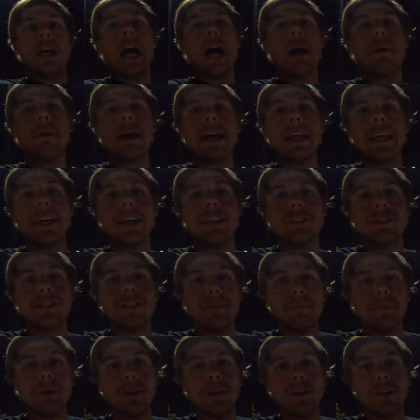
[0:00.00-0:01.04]
All right, y'all, so
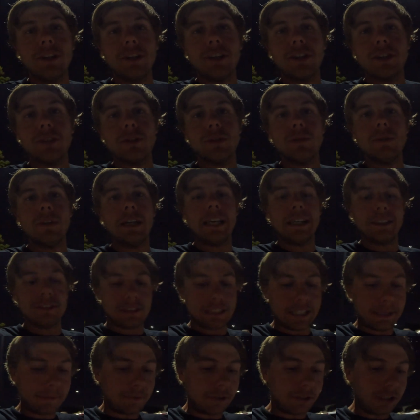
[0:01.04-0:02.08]
the motor done cooled down,
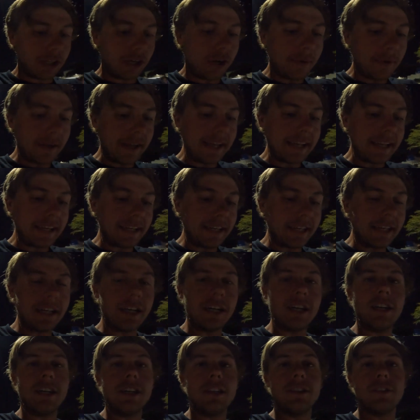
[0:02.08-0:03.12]
so now we're gonna go ahead
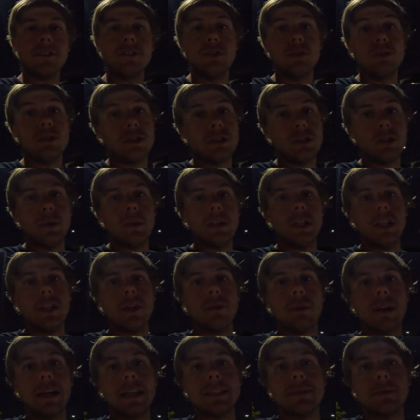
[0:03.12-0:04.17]
and do
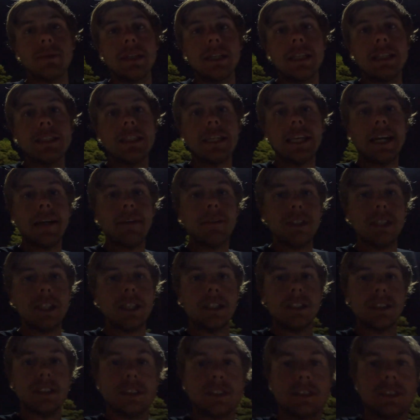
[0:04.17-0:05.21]
another race with it, see how it
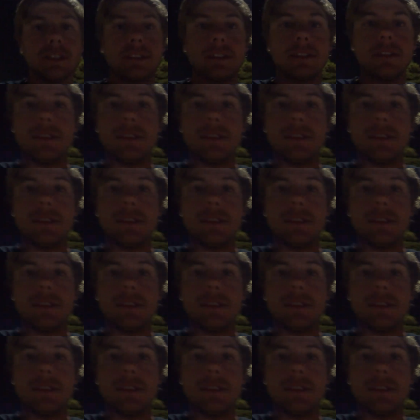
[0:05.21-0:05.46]
does.